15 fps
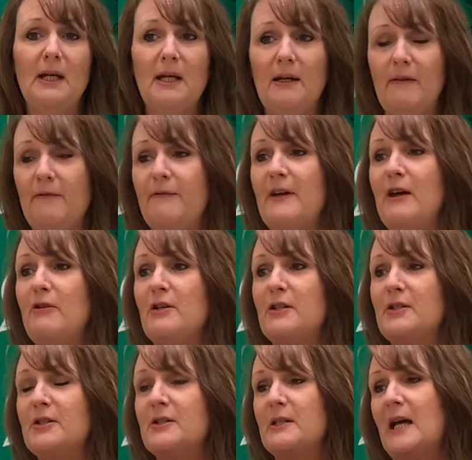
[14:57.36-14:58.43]

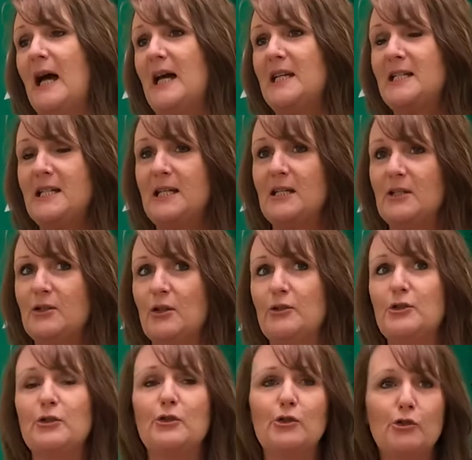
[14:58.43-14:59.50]
various ideas
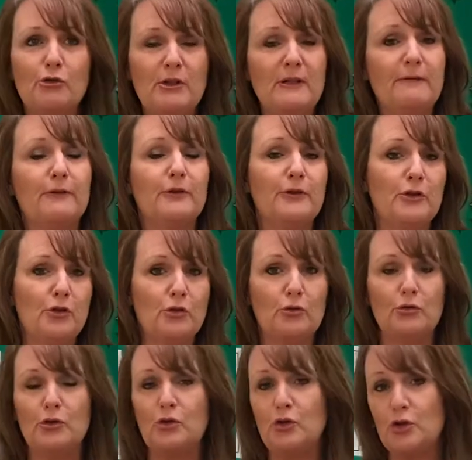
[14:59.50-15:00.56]
onto the tree for other
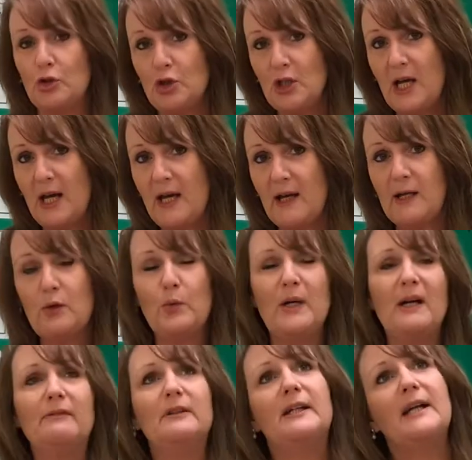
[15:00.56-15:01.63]
children to share. We
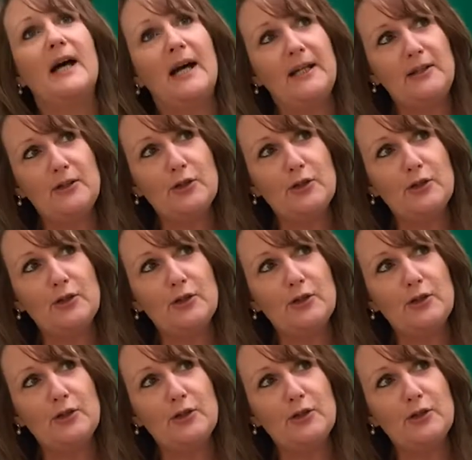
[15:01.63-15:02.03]
have a kindness